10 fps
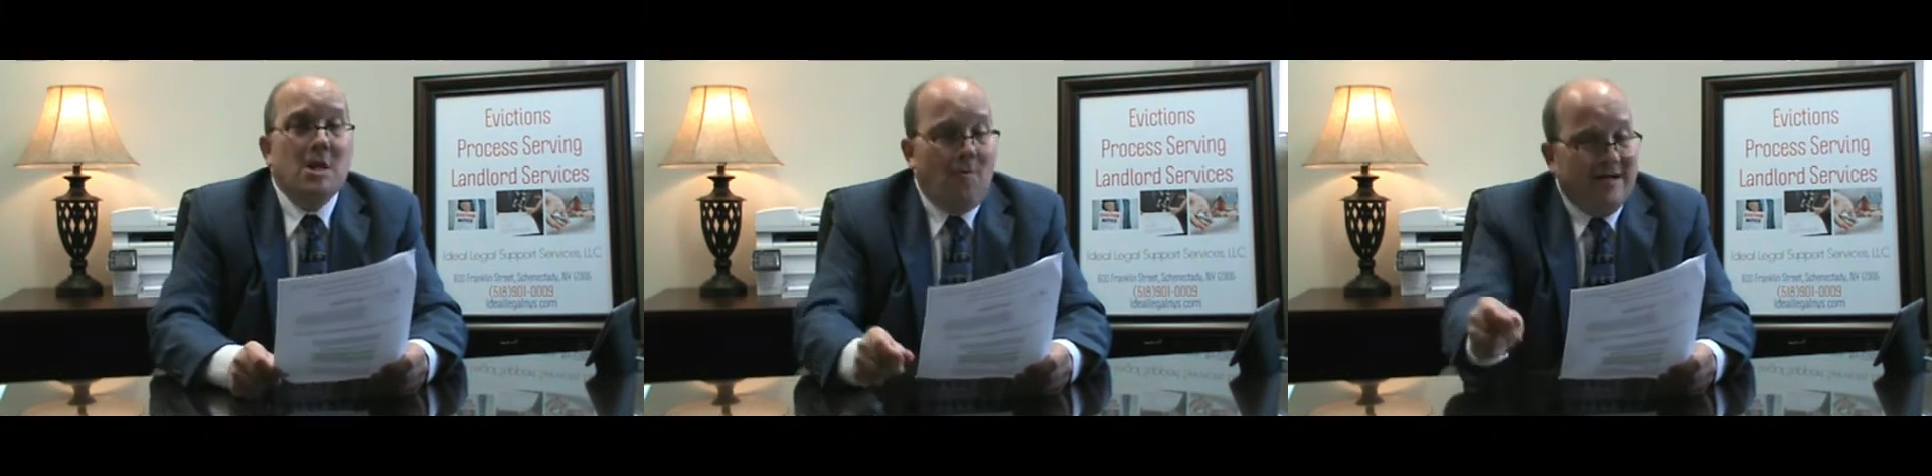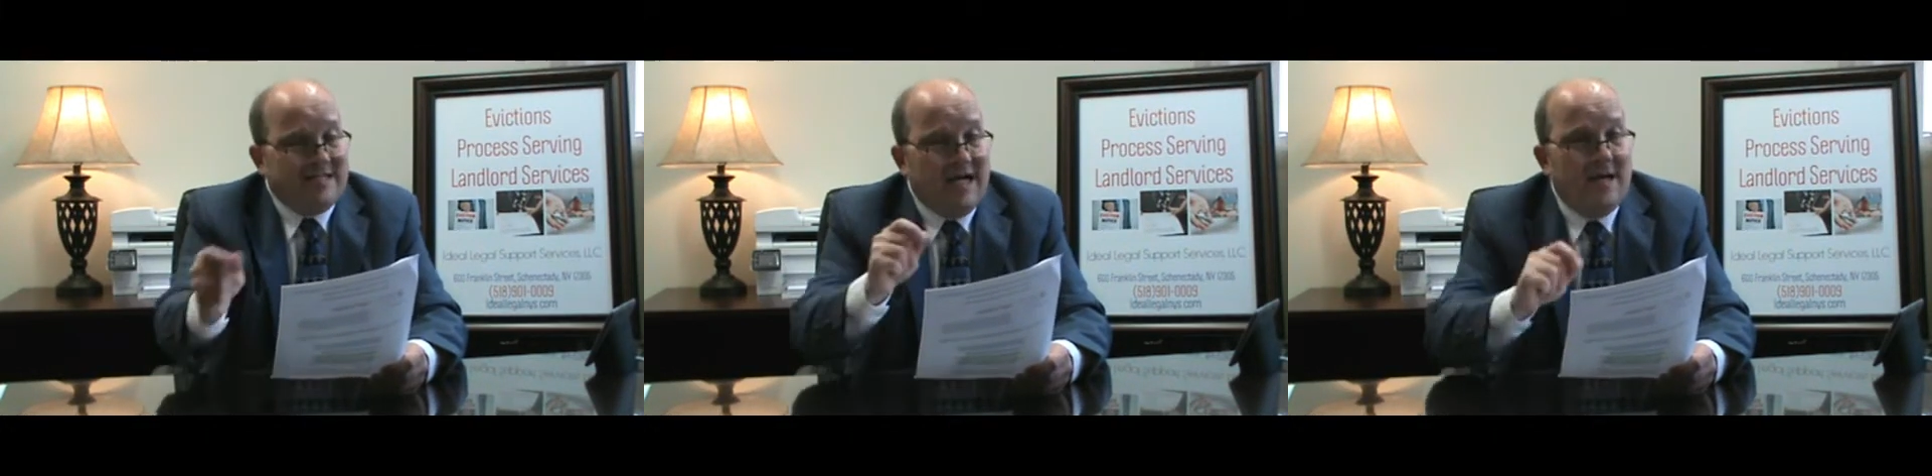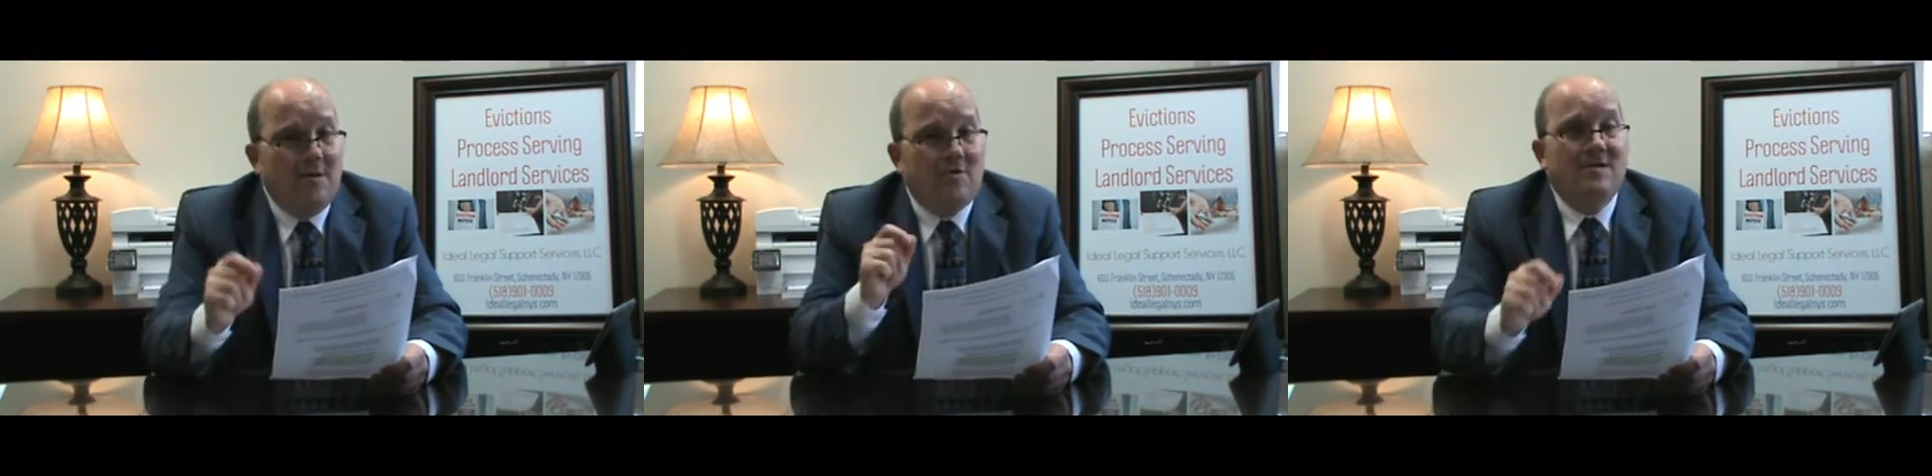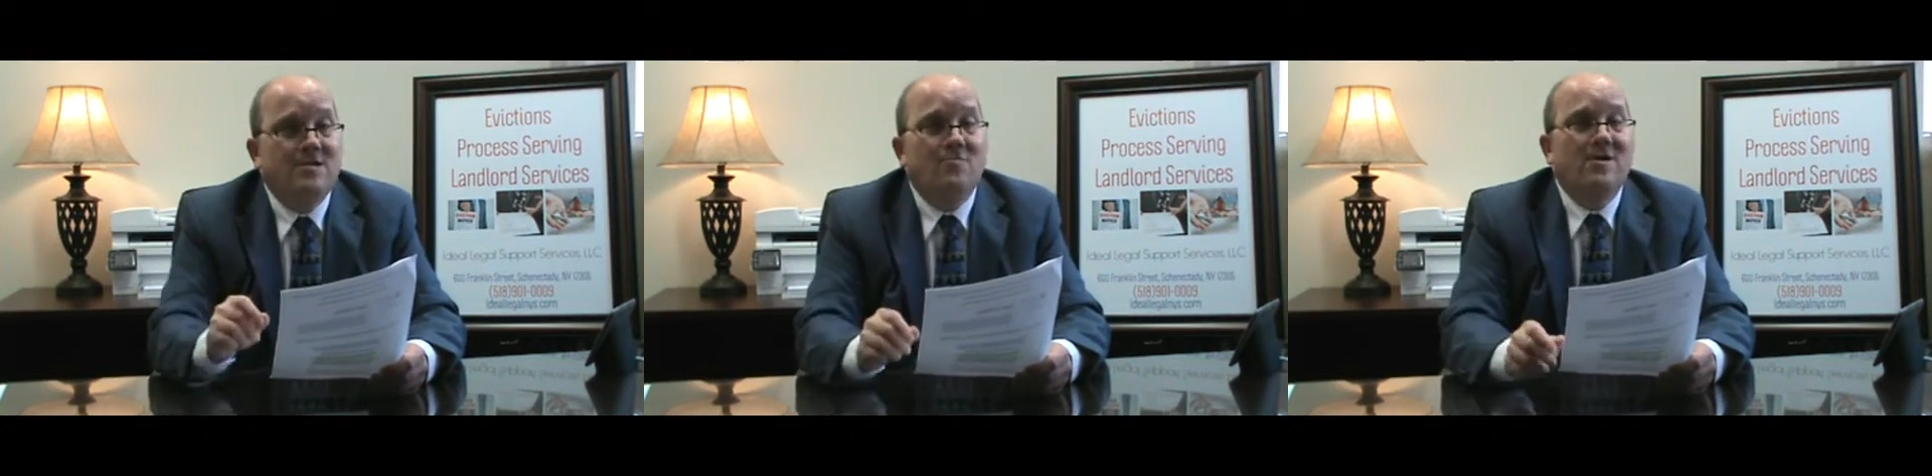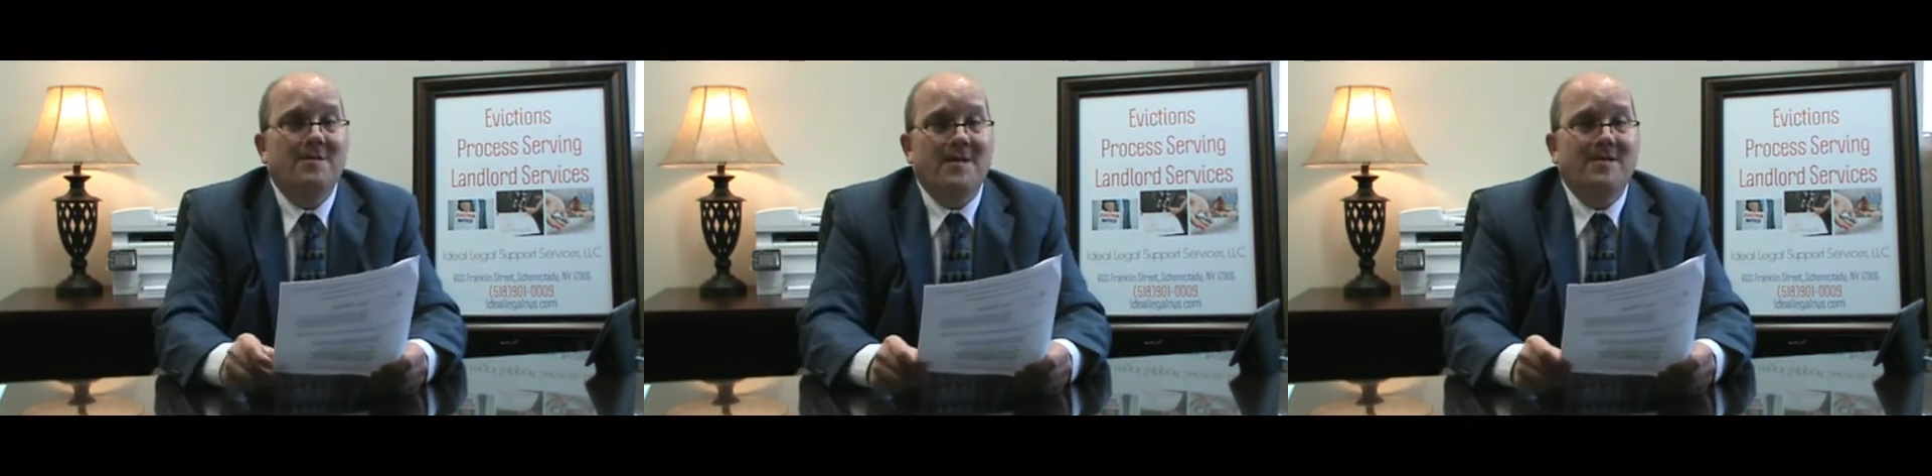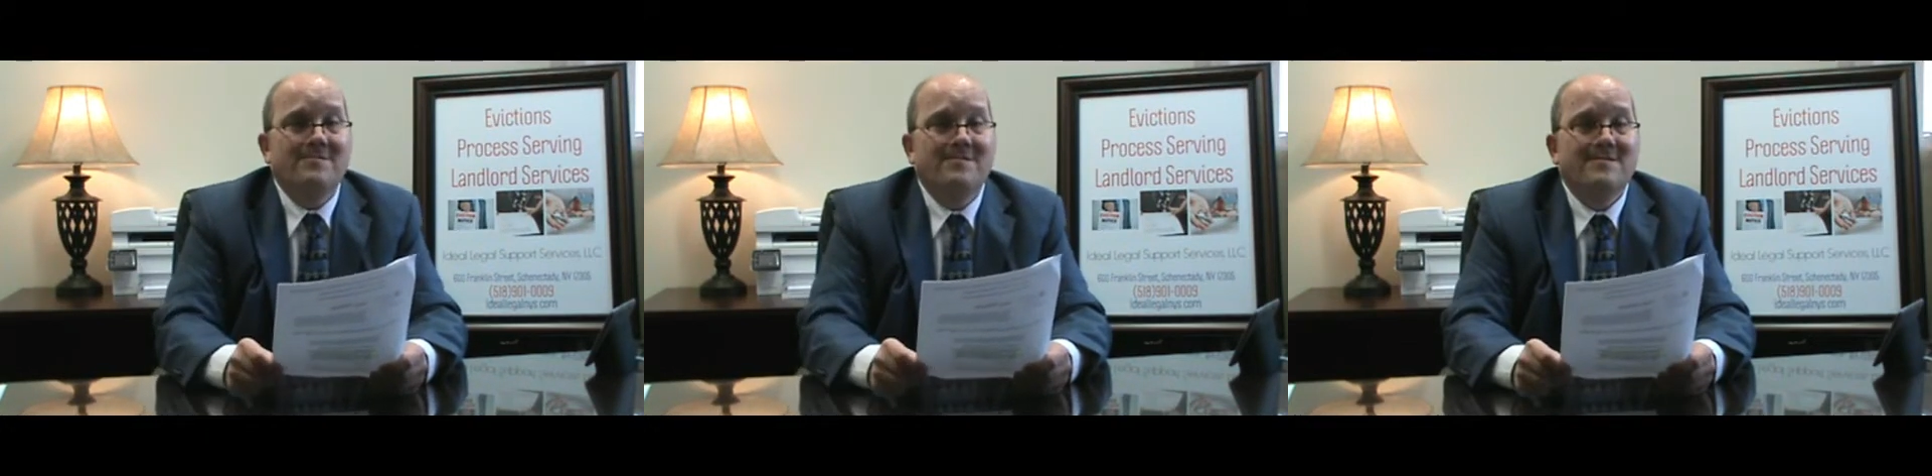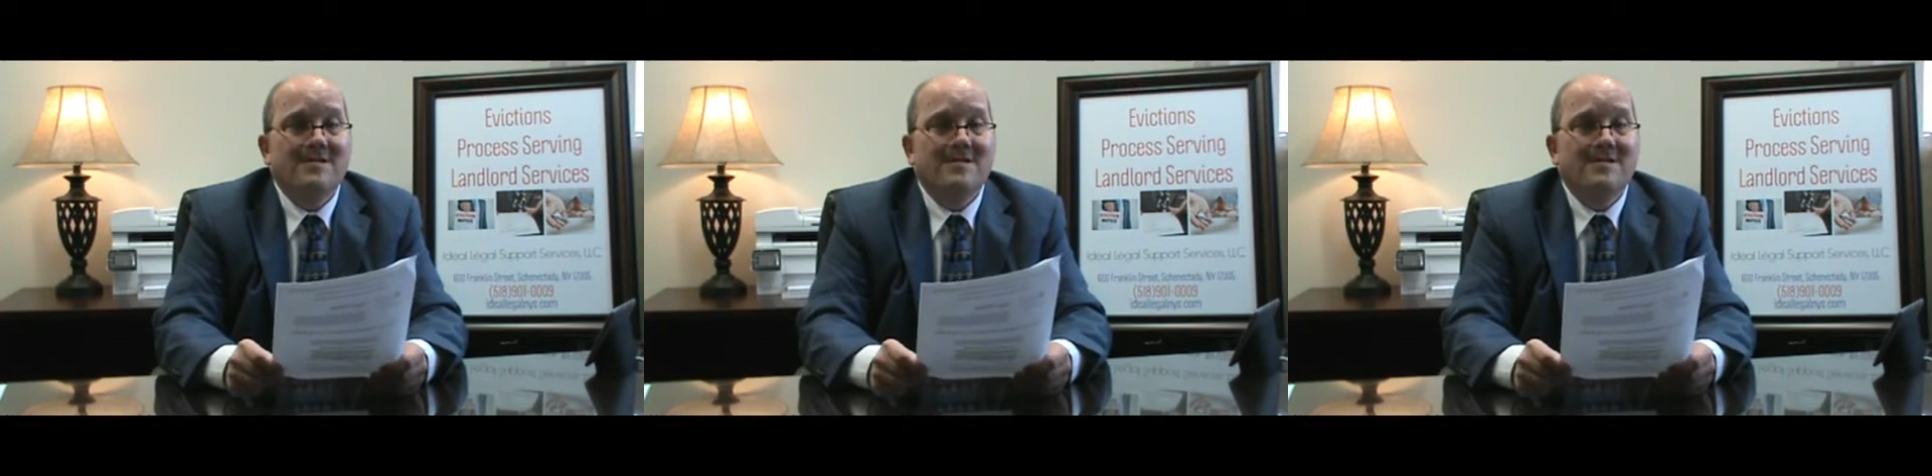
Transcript: the ones I alluded to earlier,